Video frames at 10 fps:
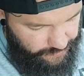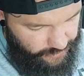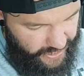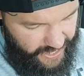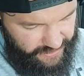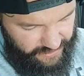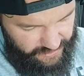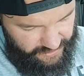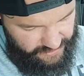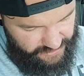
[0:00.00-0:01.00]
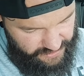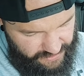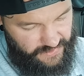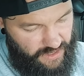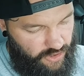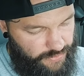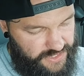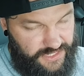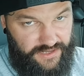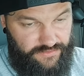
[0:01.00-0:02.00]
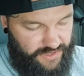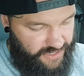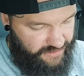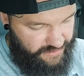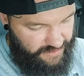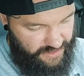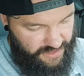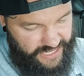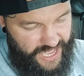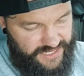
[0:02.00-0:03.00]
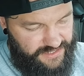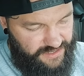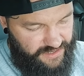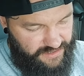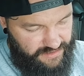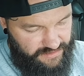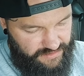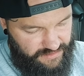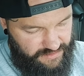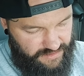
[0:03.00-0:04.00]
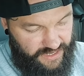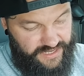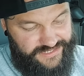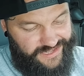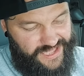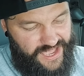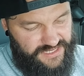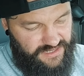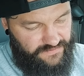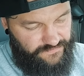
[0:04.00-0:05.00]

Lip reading: brand is, I hope I say it right, Castic, and that's the Castic